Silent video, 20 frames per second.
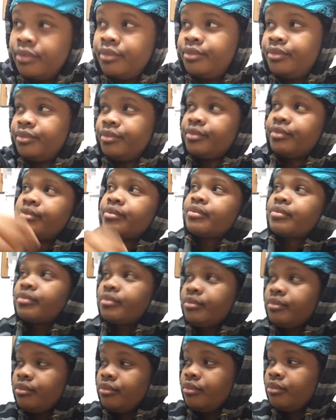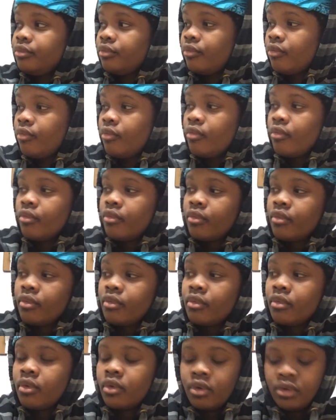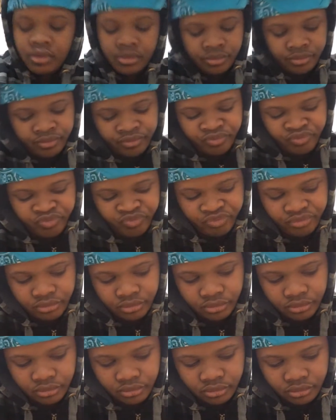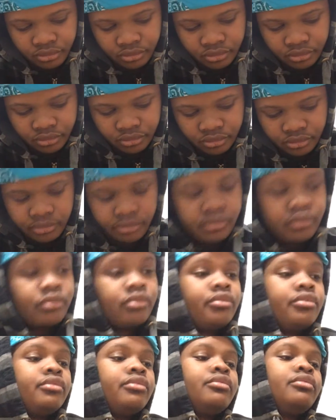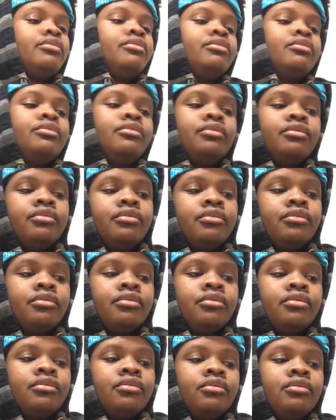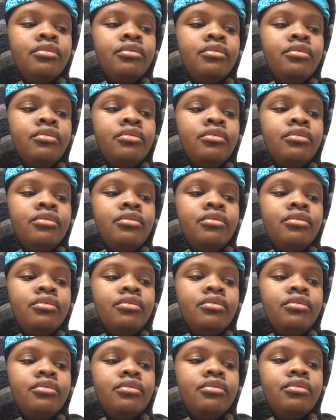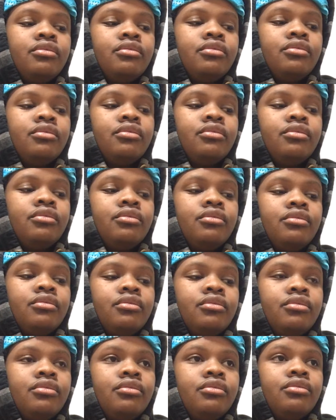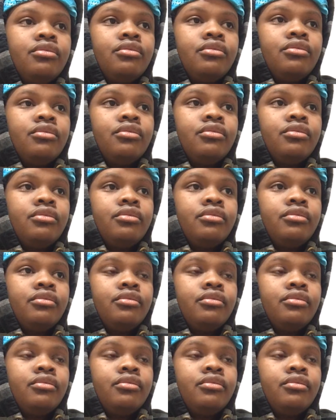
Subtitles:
Nobody speaks.